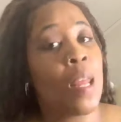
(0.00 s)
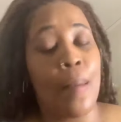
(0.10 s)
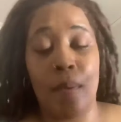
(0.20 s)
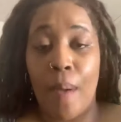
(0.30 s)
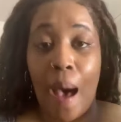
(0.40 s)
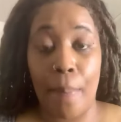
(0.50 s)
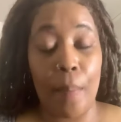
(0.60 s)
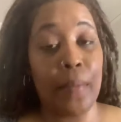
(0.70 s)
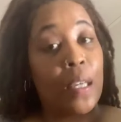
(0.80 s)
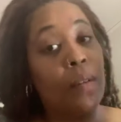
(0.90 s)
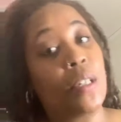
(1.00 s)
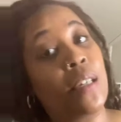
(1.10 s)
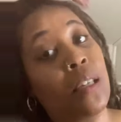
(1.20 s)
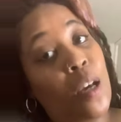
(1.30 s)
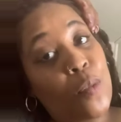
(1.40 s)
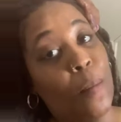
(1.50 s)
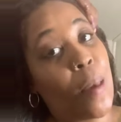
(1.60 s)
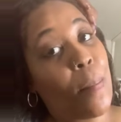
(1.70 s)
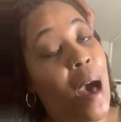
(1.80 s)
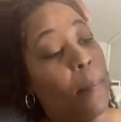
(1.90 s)
They may pop up in your DMs. They
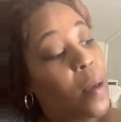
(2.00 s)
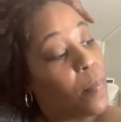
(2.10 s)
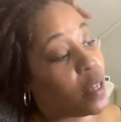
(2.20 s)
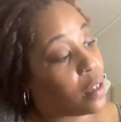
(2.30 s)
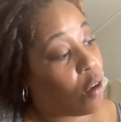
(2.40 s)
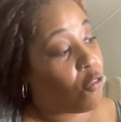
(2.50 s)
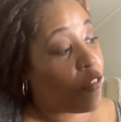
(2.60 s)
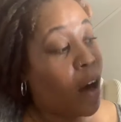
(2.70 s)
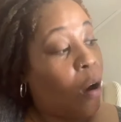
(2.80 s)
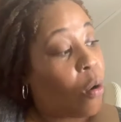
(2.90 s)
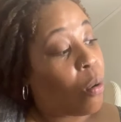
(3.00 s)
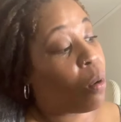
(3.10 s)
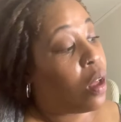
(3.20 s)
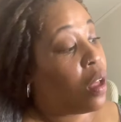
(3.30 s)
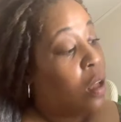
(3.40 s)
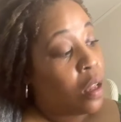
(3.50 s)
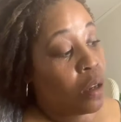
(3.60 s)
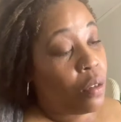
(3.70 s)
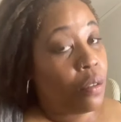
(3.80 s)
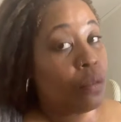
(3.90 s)
may pop up in your phone.
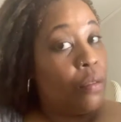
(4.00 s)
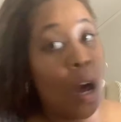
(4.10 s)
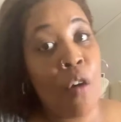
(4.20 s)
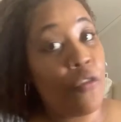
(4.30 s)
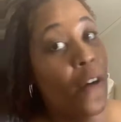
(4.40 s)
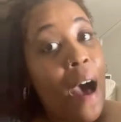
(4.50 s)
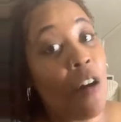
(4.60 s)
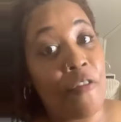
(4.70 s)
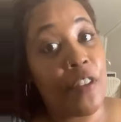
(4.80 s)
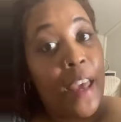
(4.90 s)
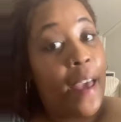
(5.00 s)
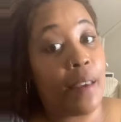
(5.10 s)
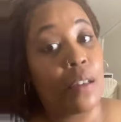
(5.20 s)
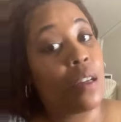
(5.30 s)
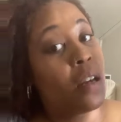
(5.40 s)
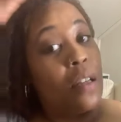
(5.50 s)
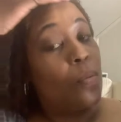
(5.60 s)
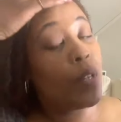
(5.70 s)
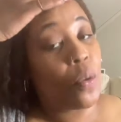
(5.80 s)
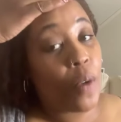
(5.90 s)
Don't fall for that, because
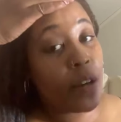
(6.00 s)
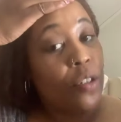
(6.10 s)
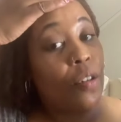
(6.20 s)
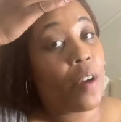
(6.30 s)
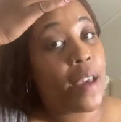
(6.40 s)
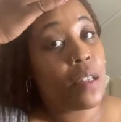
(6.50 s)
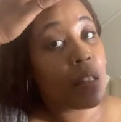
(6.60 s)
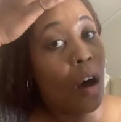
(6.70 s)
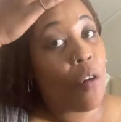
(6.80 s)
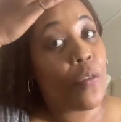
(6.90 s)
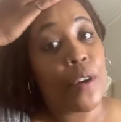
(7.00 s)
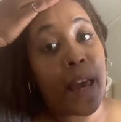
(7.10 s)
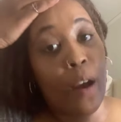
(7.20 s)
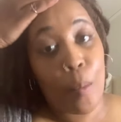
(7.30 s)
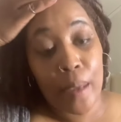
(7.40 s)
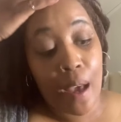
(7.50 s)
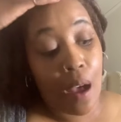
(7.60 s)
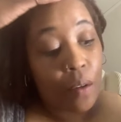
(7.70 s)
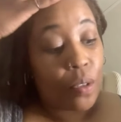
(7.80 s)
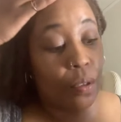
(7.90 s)
when the retrograde is over, they're going to be
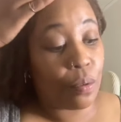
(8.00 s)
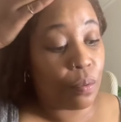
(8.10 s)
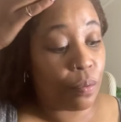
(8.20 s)
gone too.